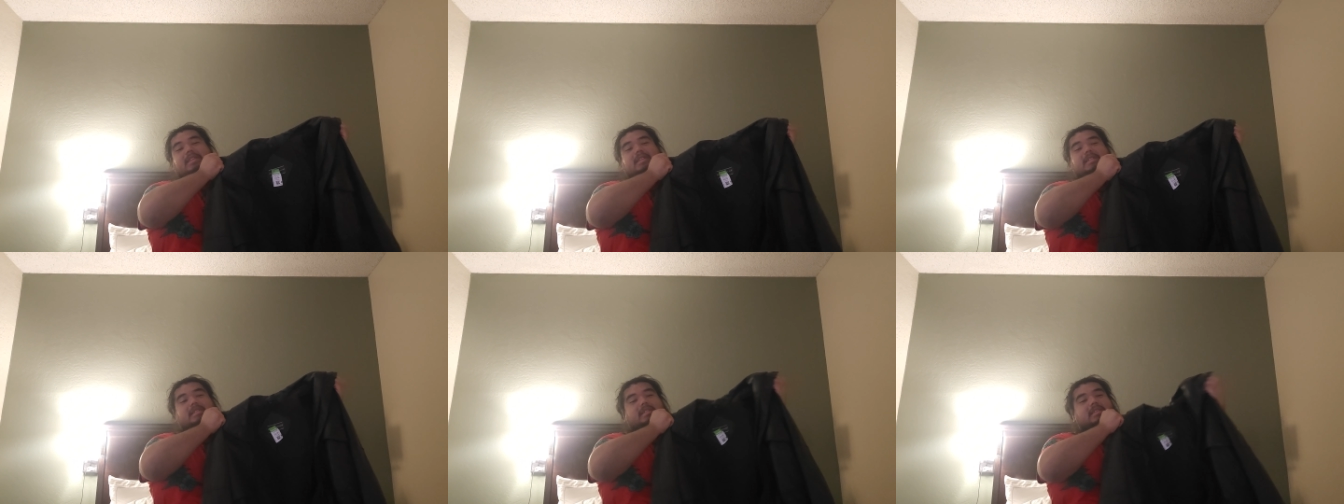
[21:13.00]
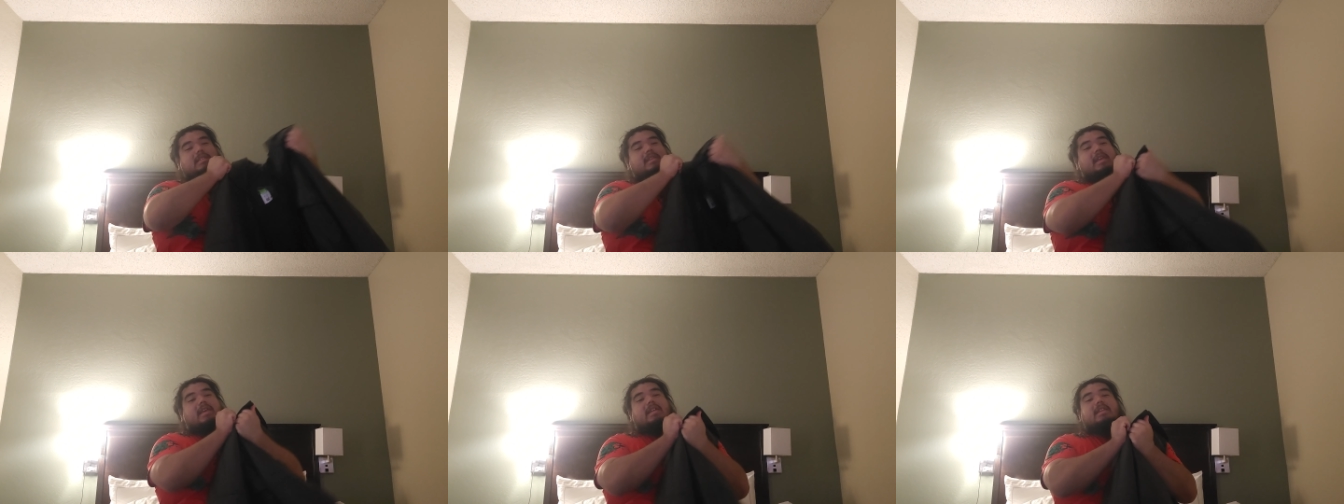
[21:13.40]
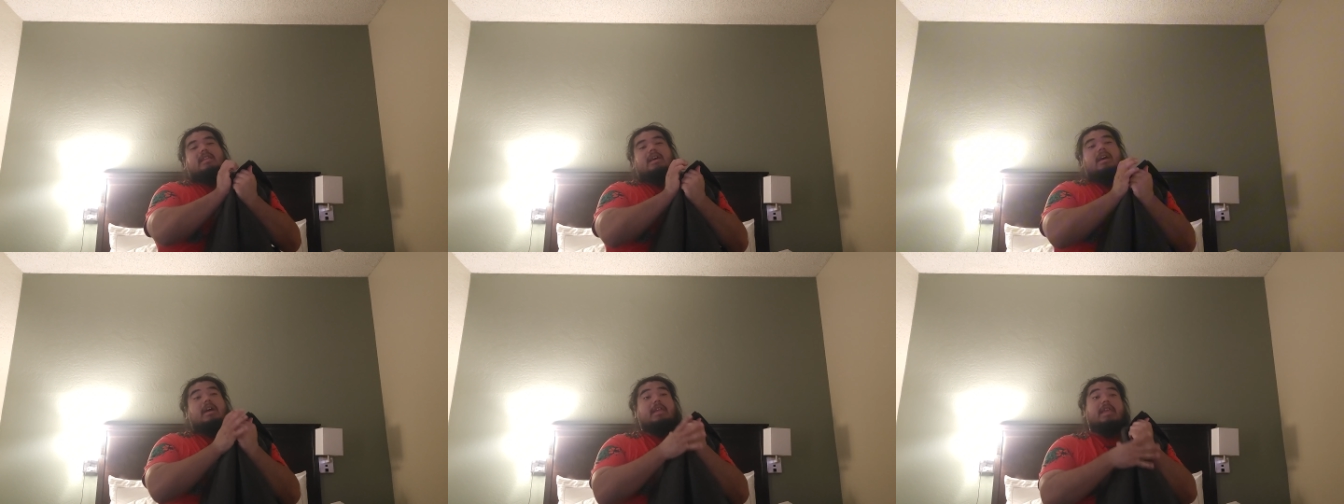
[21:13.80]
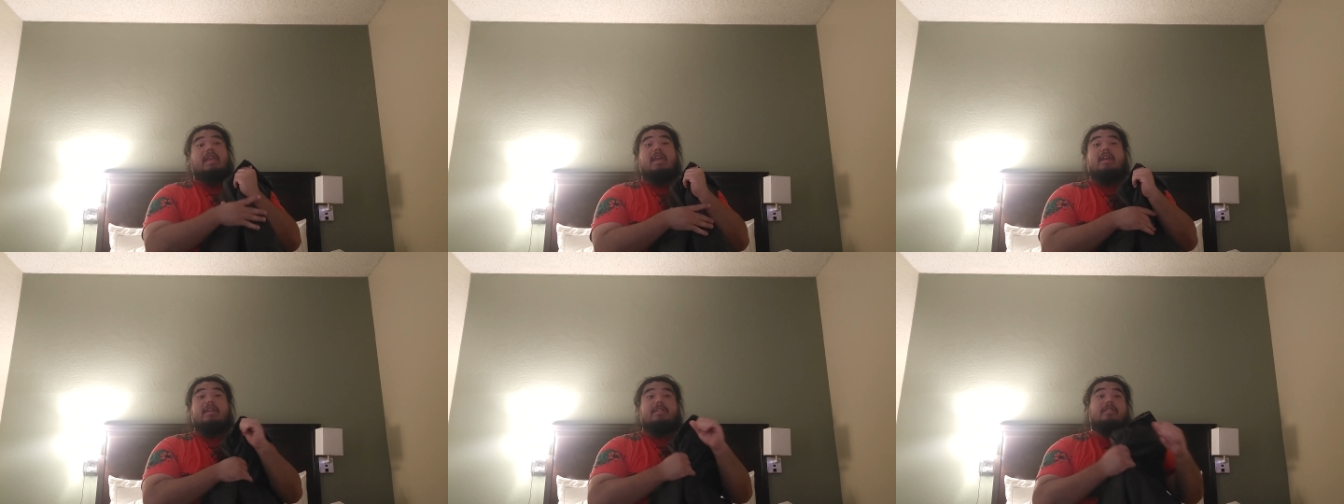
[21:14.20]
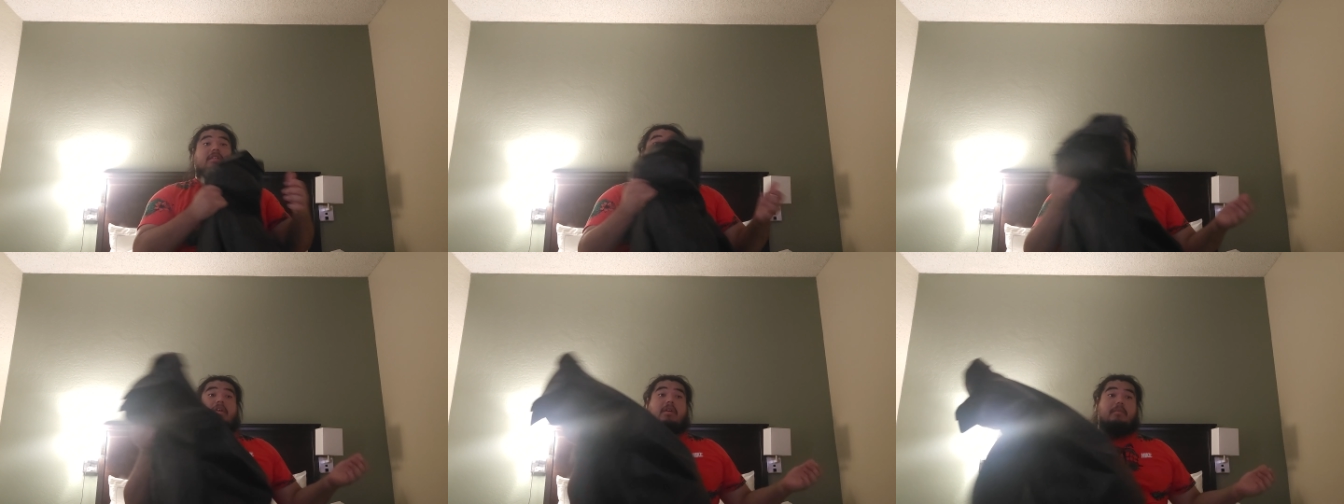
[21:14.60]
this, and uh, yeah,
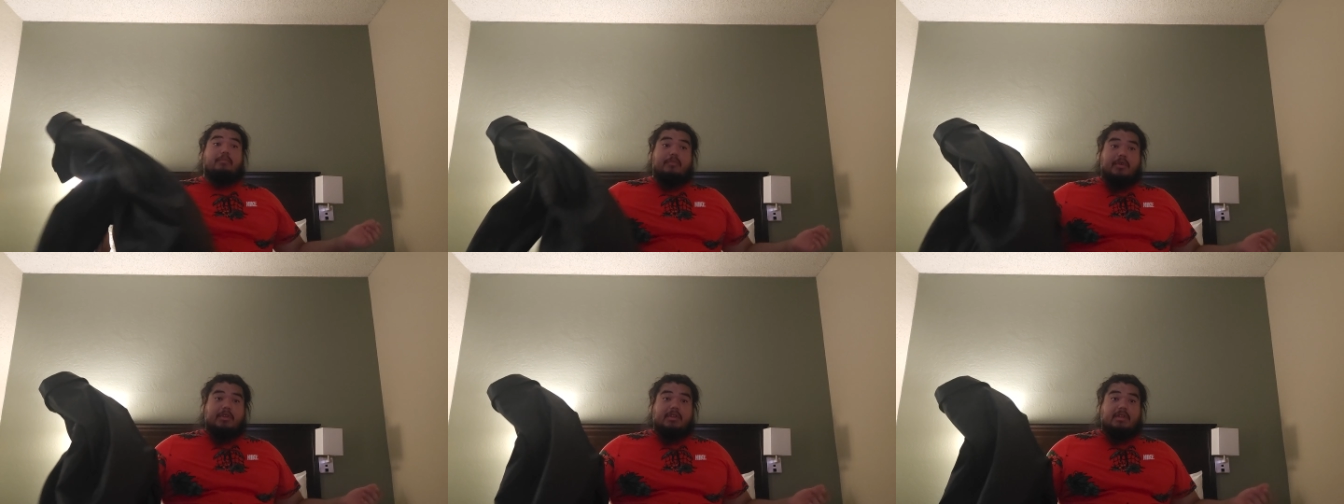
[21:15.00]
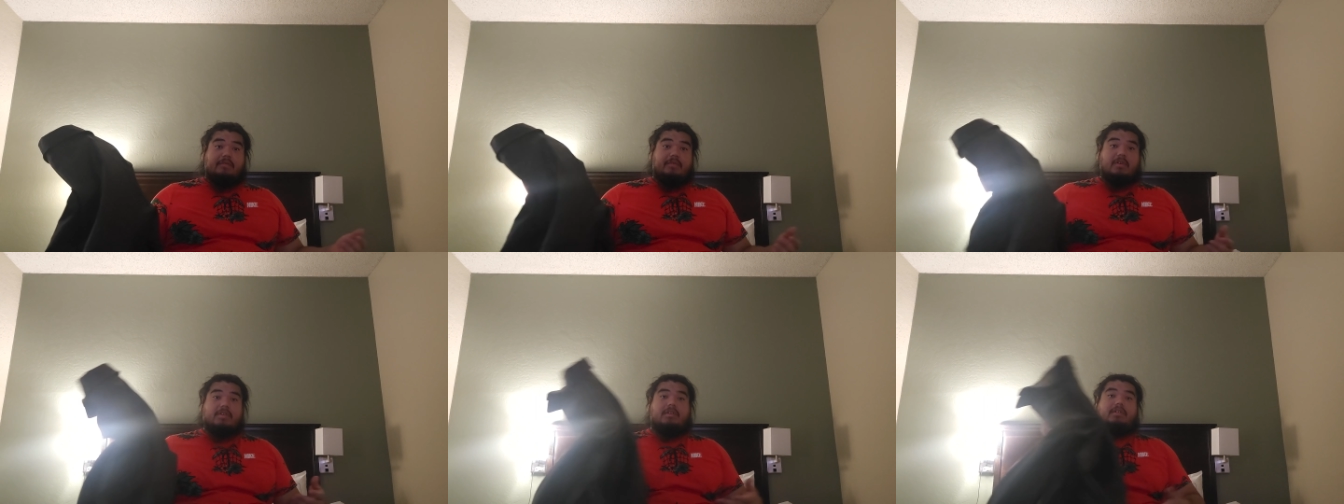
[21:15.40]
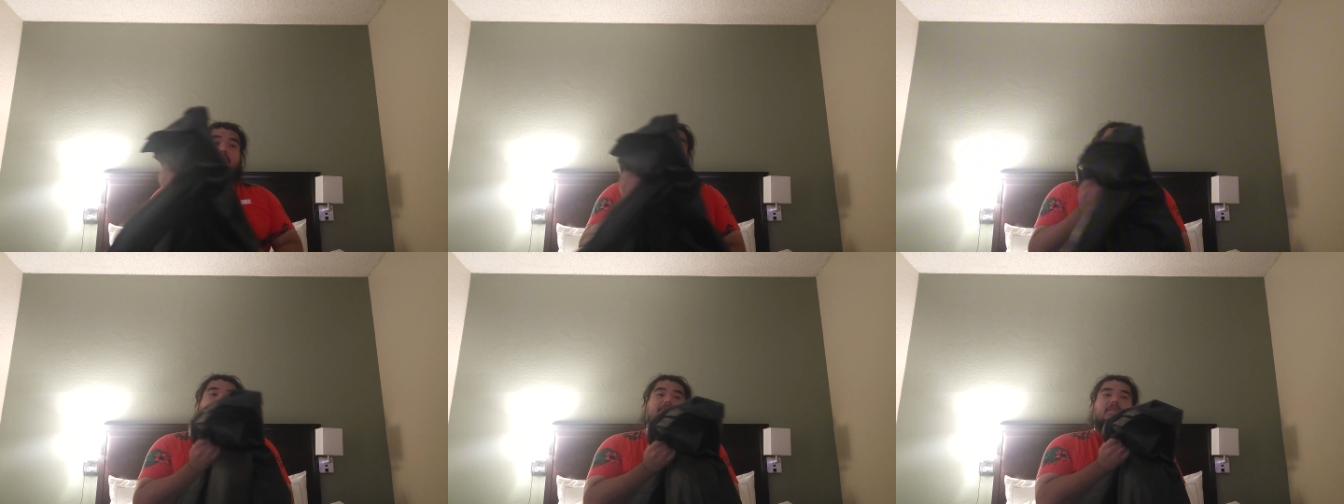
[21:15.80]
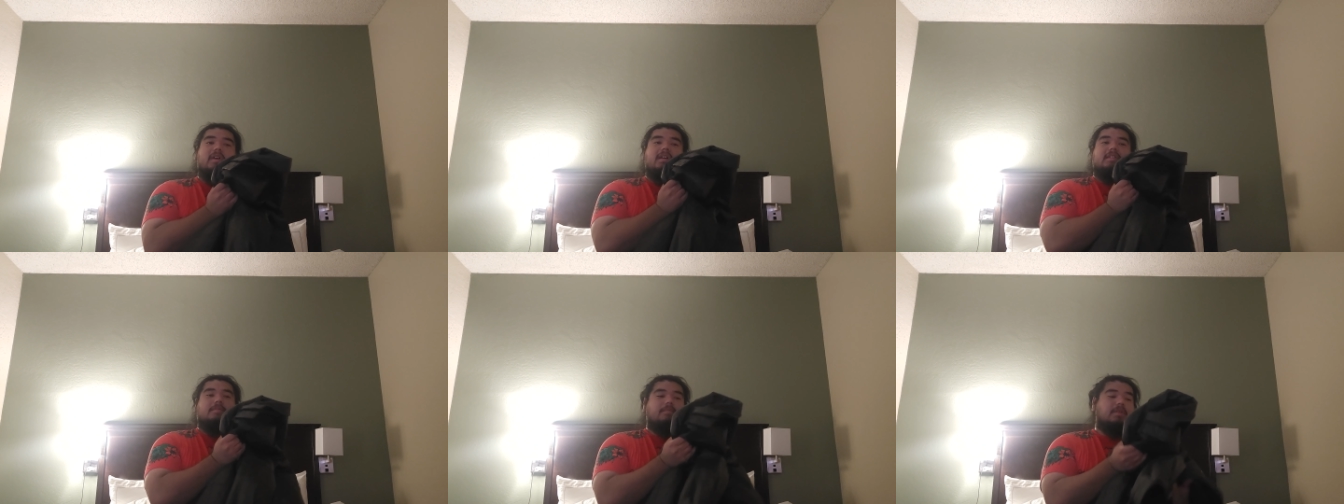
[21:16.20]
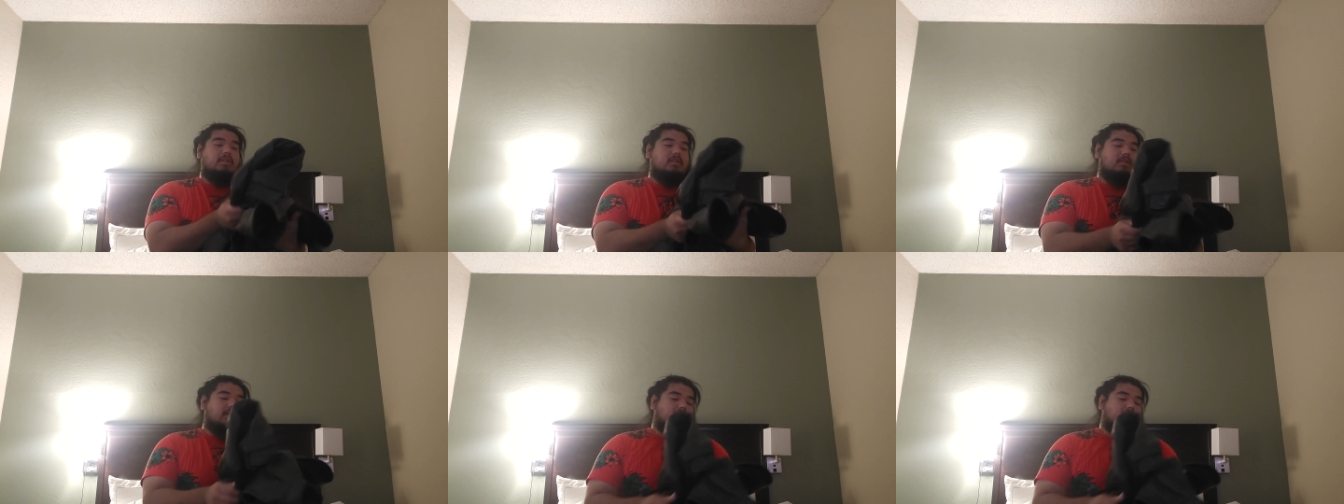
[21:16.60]
pretty fucking good if you ask me.